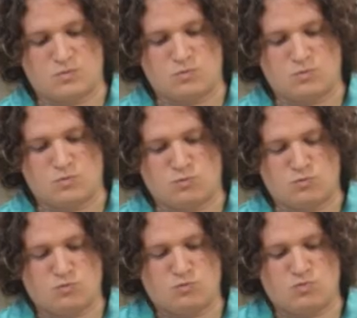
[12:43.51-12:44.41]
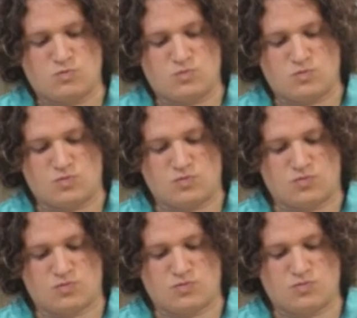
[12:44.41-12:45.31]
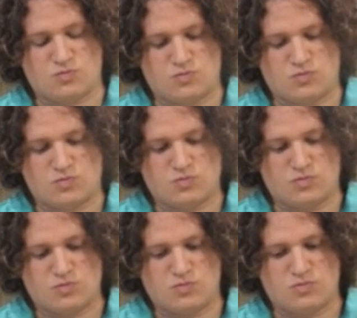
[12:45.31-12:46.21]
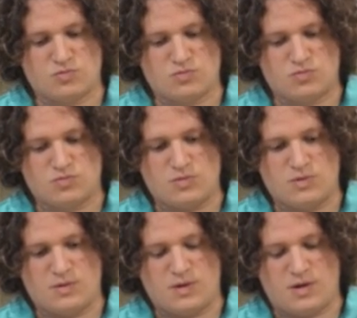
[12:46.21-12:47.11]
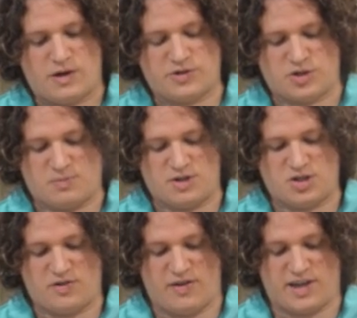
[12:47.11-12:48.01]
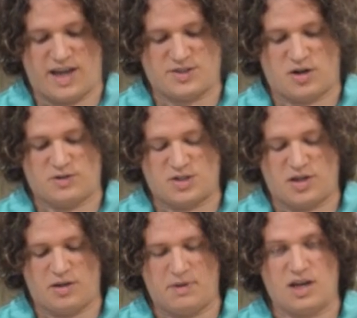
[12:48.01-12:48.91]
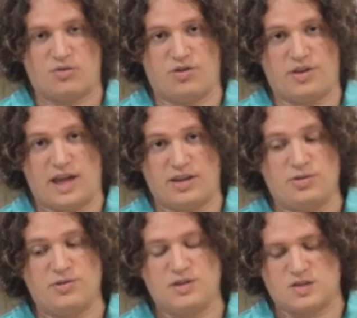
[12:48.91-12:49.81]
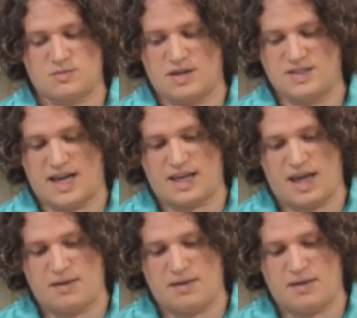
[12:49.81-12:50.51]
utensil, so when we're cooking the actual roast beef, you may not want to touch it with your hands because certain sides may be pretty hot.